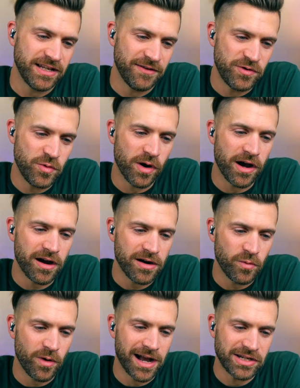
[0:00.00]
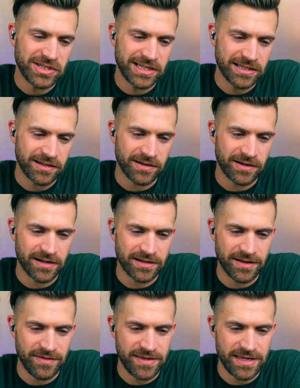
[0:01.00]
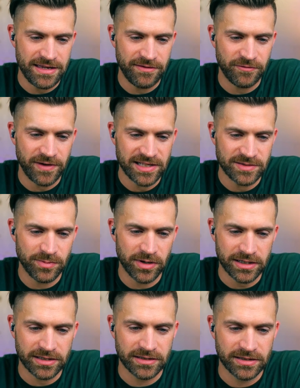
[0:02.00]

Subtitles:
If you are watching on the Facebook,